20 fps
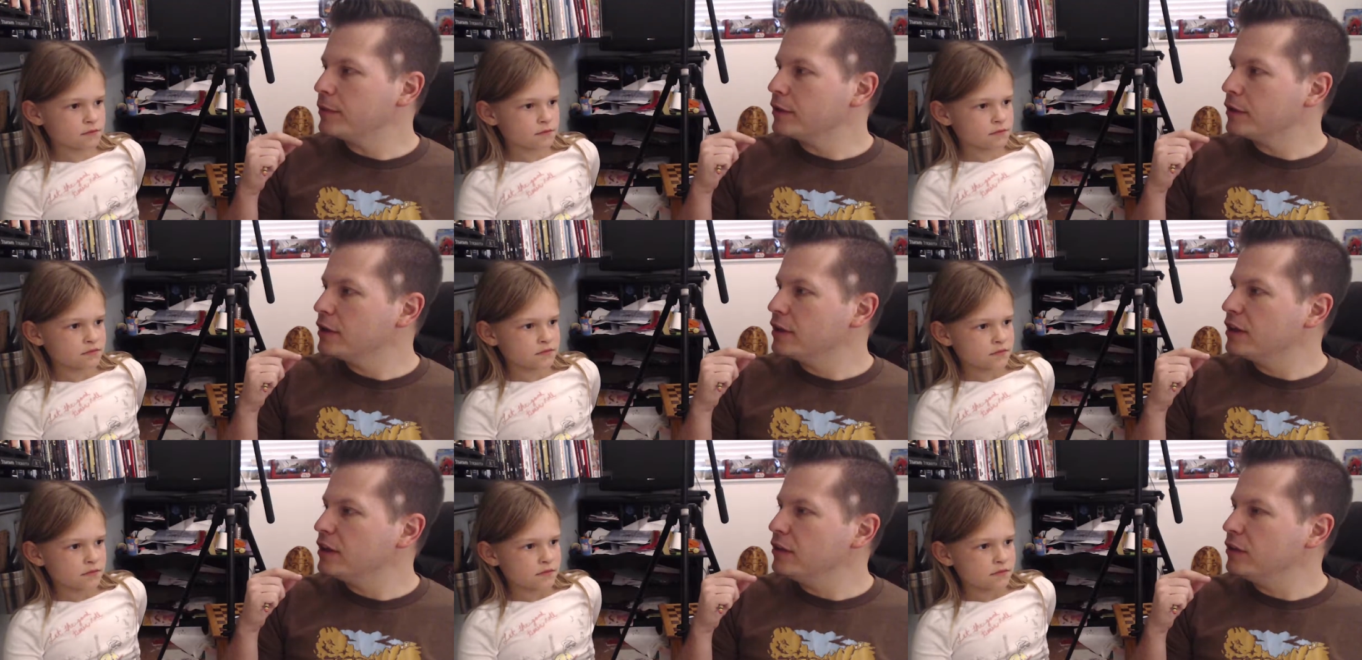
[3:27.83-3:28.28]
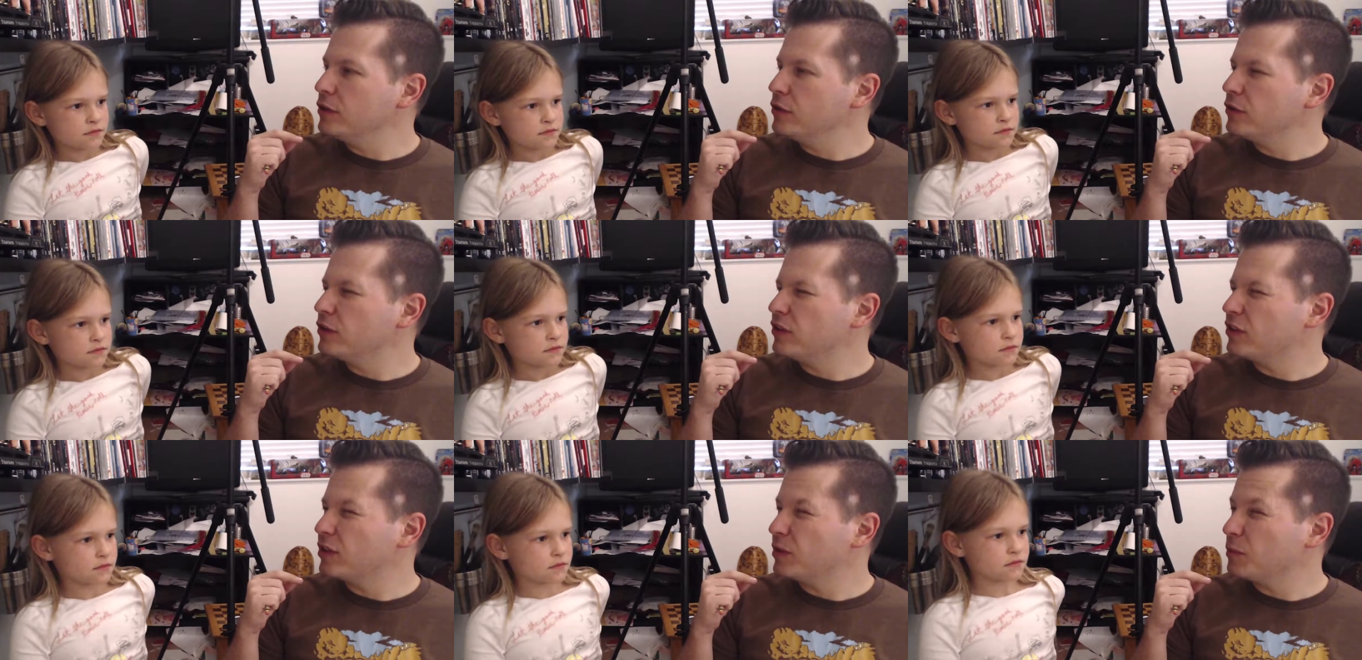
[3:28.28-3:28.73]
Speaker 1: he uses
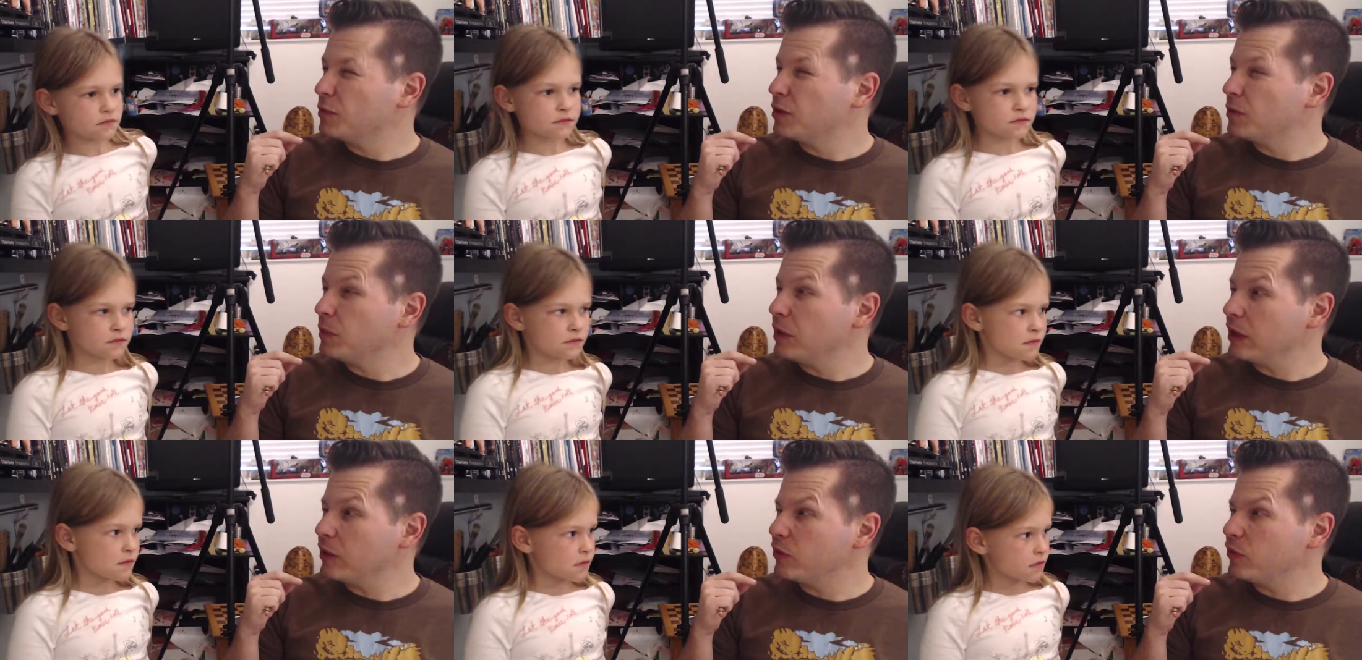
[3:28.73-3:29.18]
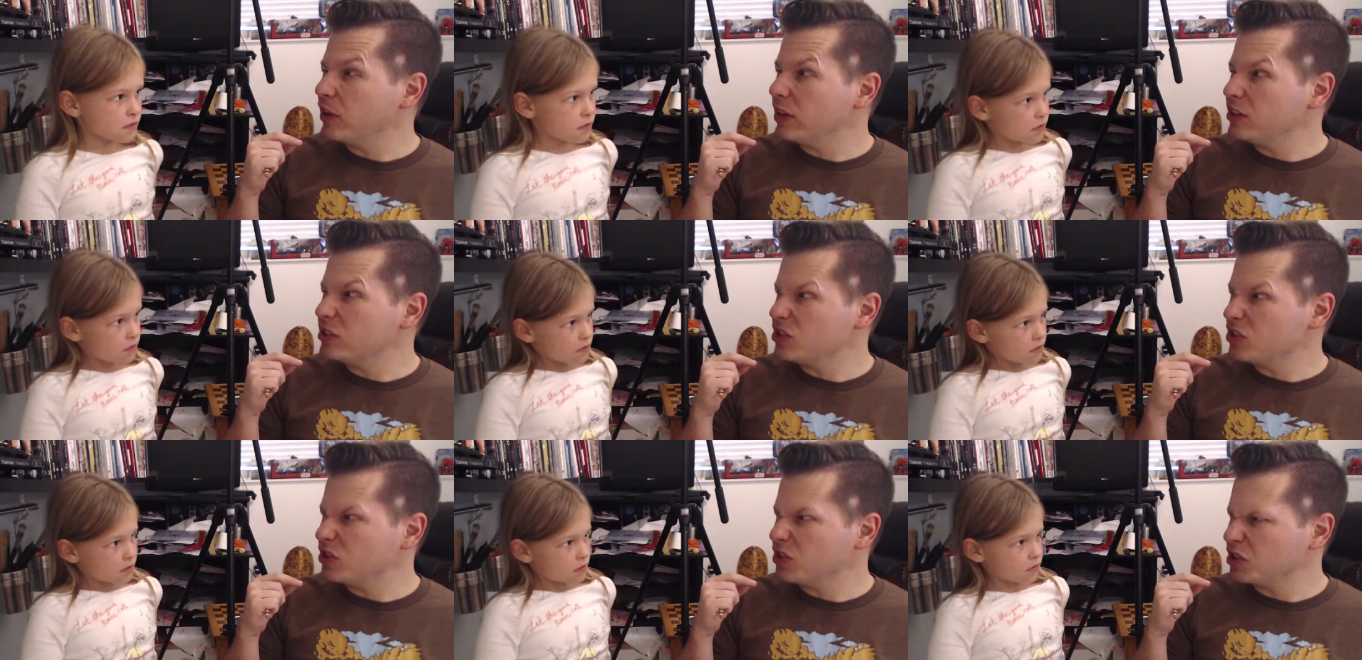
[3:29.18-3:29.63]
them to make
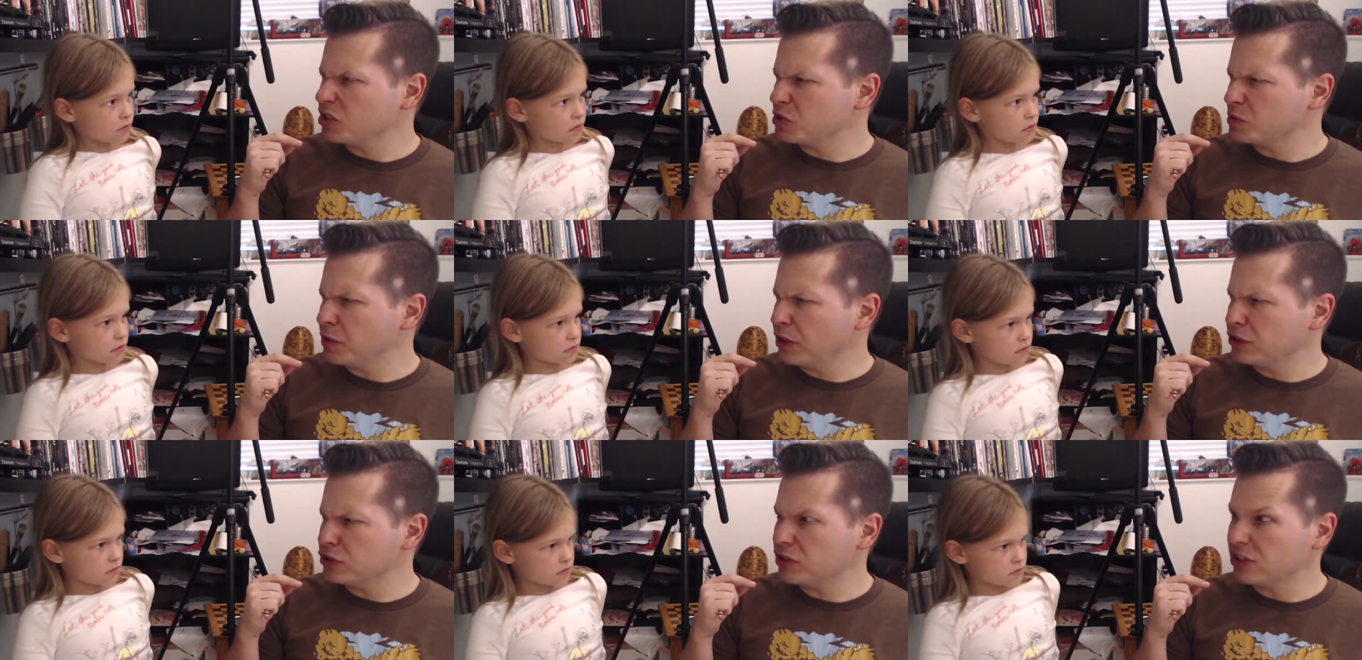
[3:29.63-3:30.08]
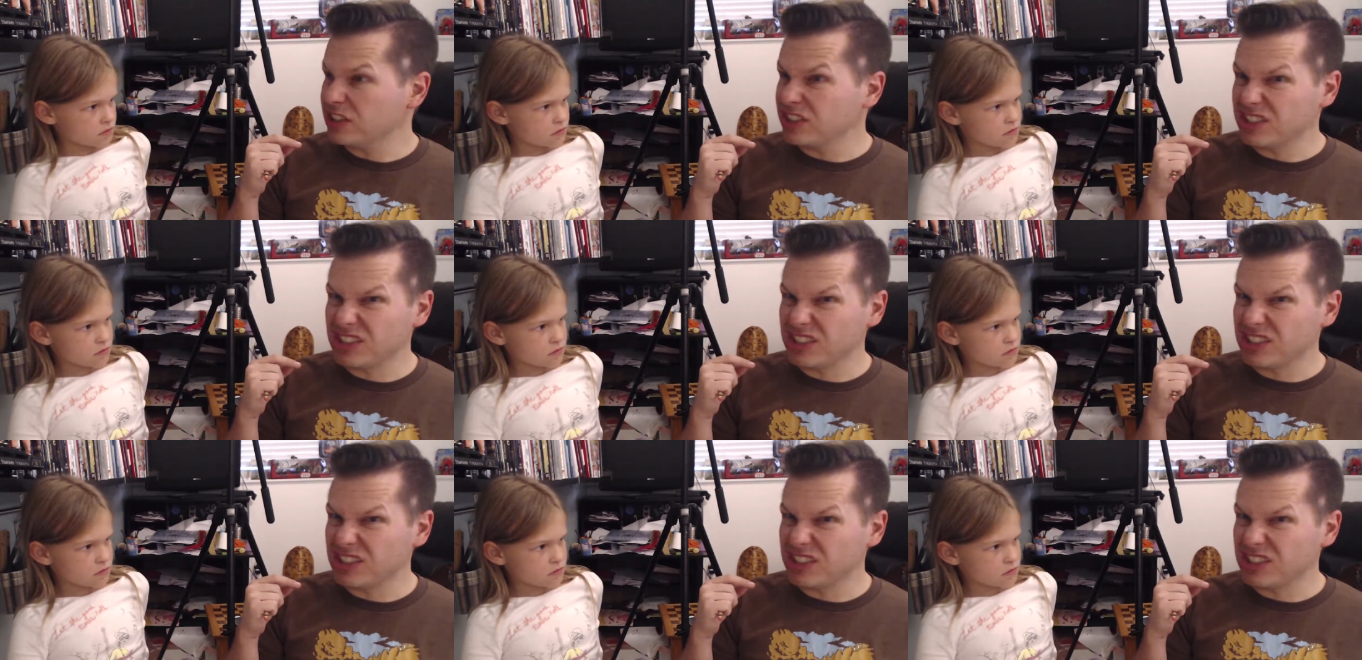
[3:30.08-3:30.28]
facial expressions.